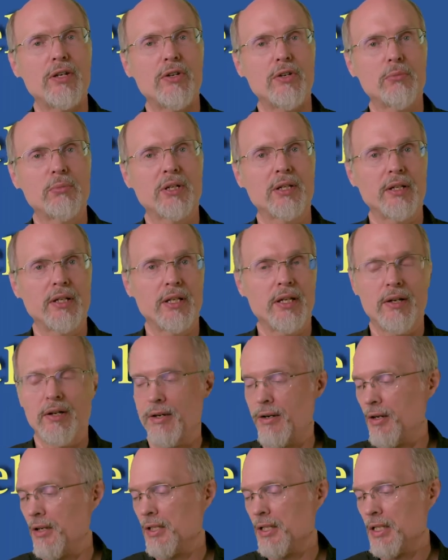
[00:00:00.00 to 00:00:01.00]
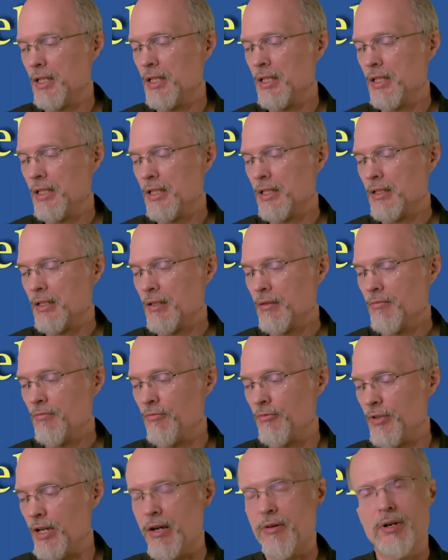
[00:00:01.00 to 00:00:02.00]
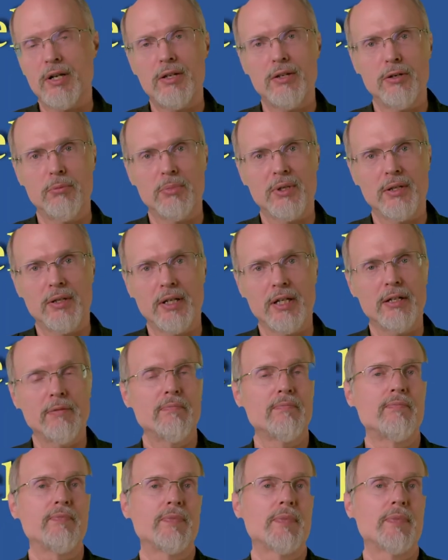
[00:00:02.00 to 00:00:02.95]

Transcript: humanly here, very humanly,